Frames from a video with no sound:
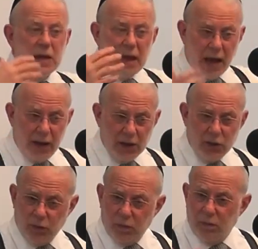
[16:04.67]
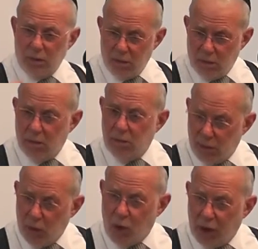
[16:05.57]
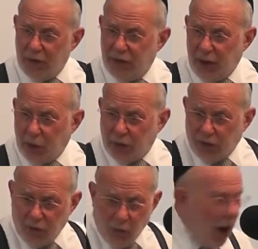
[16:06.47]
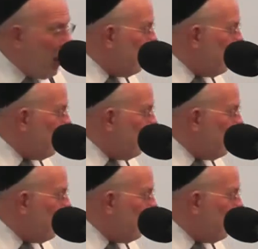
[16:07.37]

that is one of the secrets of why